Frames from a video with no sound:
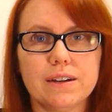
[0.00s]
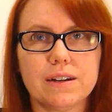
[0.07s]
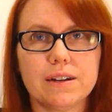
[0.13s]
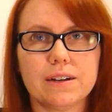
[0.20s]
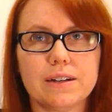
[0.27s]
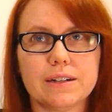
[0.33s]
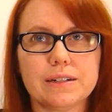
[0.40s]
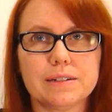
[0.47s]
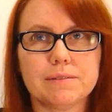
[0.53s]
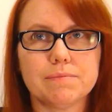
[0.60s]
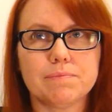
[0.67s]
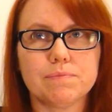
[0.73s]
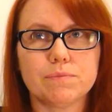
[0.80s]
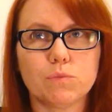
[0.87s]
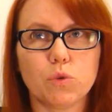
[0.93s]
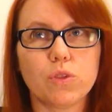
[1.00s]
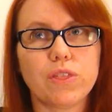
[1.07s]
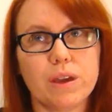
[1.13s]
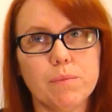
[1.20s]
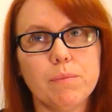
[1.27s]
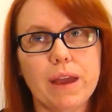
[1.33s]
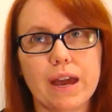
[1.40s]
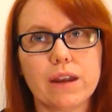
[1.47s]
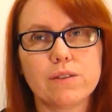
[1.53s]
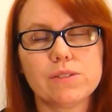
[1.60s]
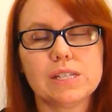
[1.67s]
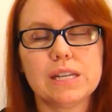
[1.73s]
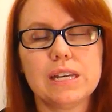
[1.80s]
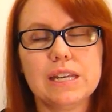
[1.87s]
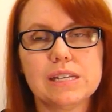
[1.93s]
Them out of
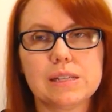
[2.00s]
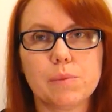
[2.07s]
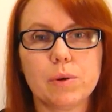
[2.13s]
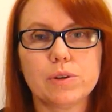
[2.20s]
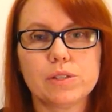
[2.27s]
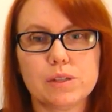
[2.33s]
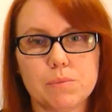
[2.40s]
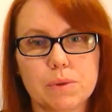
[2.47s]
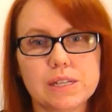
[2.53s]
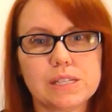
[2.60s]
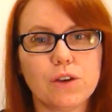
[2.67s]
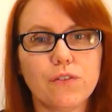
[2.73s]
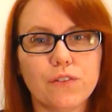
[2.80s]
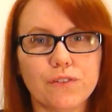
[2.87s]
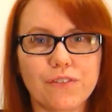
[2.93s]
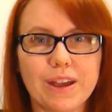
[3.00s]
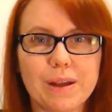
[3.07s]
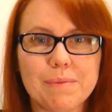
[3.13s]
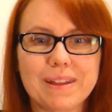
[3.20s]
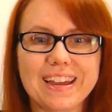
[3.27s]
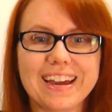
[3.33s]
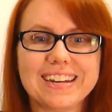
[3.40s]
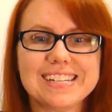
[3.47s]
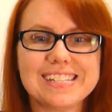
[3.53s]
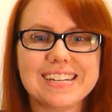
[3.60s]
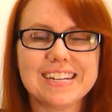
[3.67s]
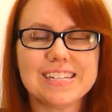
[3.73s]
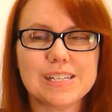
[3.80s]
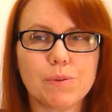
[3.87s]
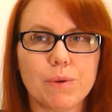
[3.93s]
Sydney as opposed to myself and family out of
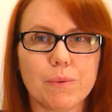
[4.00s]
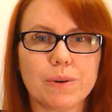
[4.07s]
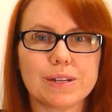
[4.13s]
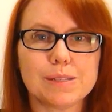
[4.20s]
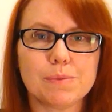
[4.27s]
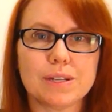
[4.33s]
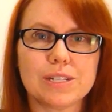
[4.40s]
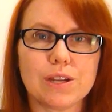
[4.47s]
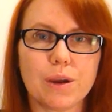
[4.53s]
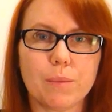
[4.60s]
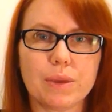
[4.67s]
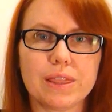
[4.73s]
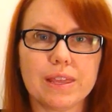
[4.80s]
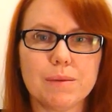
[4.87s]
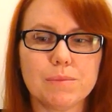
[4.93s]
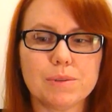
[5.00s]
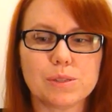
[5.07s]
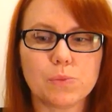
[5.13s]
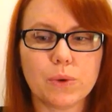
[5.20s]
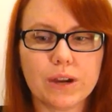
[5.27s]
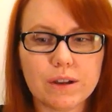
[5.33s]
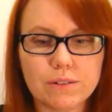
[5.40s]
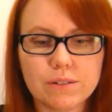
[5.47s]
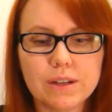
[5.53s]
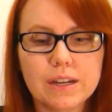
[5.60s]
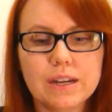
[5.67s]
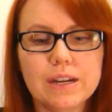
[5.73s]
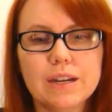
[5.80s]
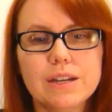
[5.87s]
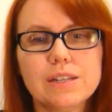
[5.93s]
Sydney. So we want to spend time with them as well.
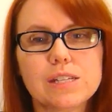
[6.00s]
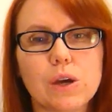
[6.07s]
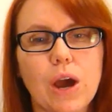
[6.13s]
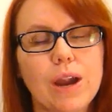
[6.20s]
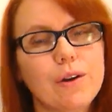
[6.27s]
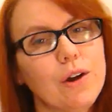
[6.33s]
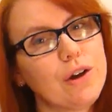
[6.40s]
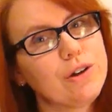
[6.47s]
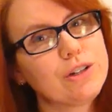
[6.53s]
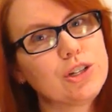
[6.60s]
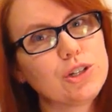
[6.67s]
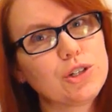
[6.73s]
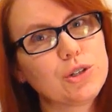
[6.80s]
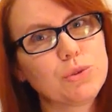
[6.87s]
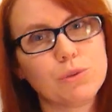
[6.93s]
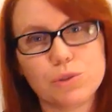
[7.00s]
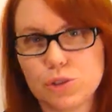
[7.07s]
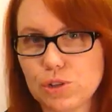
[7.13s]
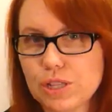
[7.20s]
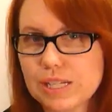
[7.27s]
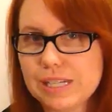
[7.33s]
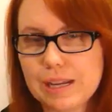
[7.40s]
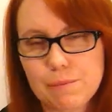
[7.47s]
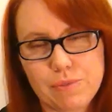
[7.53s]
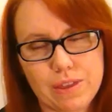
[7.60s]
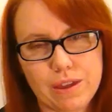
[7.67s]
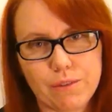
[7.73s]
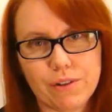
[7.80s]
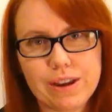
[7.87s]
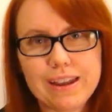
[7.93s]
So I urge you to all do the same
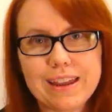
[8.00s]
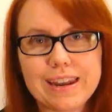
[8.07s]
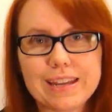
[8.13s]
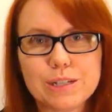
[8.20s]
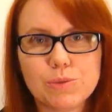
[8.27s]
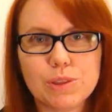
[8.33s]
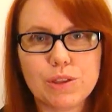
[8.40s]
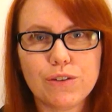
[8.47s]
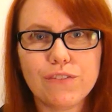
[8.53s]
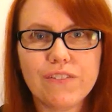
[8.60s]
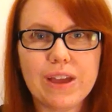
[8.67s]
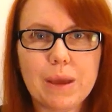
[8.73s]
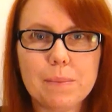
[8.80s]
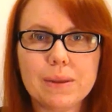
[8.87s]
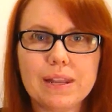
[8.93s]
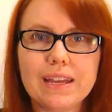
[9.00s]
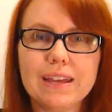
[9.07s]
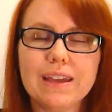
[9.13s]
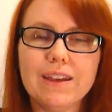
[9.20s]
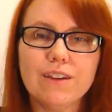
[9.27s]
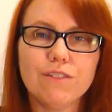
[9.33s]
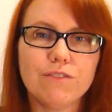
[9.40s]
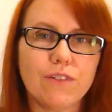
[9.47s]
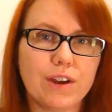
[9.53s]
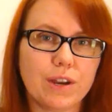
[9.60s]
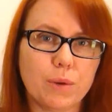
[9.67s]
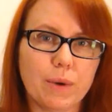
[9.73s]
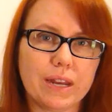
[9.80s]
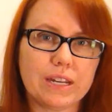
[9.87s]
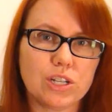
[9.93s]
thing. Reconnect with your family,
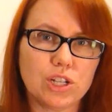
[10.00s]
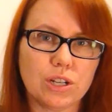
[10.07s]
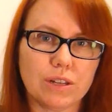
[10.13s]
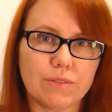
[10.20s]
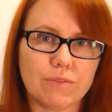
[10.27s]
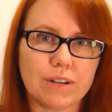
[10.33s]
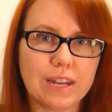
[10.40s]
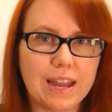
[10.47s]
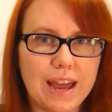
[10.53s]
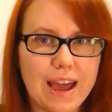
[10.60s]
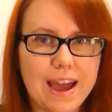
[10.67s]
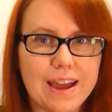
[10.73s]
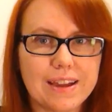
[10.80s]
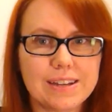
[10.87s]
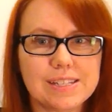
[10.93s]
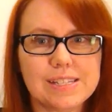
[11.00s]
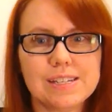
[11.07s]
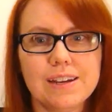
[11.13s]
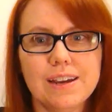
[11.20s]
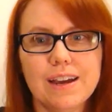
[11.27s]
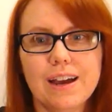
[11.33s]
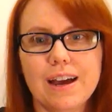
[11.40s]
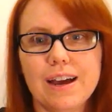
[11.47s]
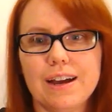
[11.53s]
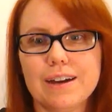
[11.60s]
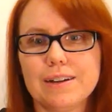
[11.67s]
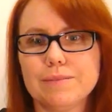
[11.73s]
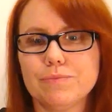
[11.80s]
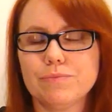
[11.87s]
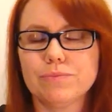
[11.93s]
find a way to chill and relax.
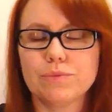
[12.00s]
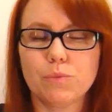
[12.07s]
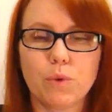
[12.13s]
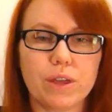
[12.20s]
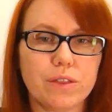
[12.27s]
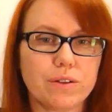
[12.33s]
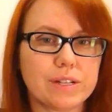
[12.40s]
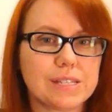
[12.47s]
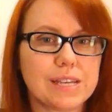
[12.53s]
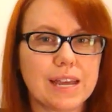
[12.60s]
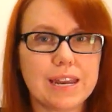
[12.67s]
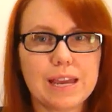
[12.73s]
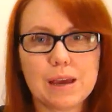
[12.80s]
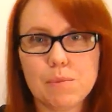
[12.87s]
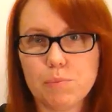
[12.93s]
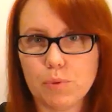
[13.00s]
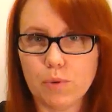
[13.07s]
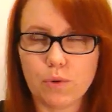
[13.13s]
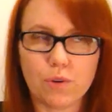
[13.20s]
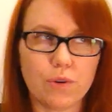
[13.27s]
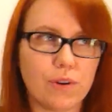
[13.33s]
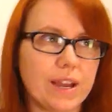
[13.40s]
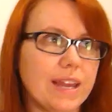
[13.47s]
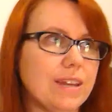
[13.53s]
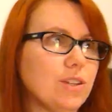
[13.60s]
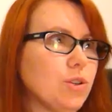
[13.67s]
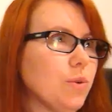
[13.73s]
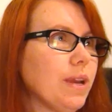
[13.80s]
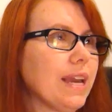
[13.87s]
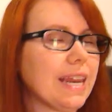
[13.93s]
Whether it's getting a book or
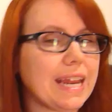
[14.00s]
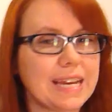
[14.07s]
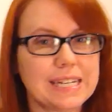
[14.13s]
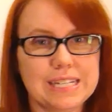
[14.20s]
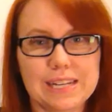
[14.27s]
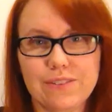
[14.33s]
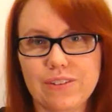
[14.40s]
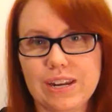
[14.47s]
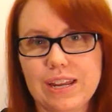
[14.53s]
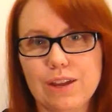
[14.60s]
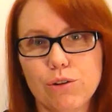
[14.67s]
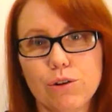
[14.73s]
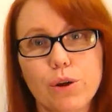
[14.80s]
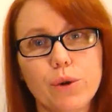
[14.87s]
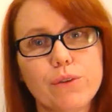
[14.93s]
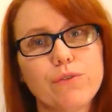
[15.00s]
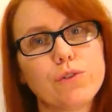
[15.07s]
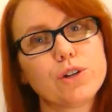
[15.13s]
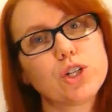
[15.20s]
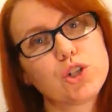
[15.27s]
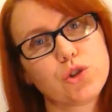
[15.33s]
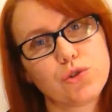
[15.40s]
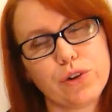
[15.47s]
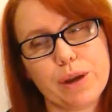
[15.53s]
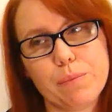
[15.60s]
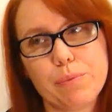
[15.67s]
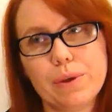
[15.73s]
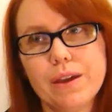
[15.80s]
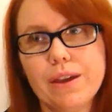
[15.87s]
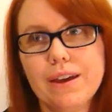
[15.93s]
doing an activity or going for a trip.